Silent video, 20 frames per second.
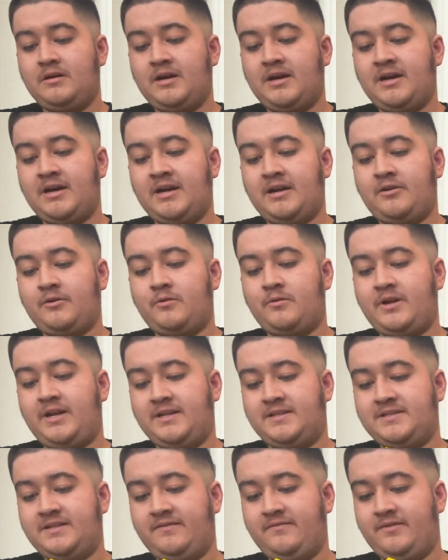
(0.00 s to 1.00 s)
at
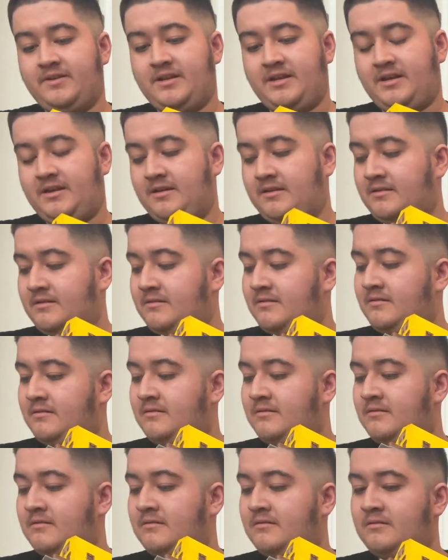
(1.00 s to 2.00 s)
creativity
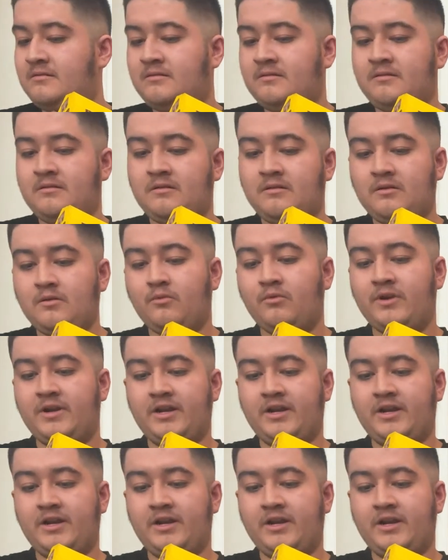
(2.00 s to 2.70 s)
when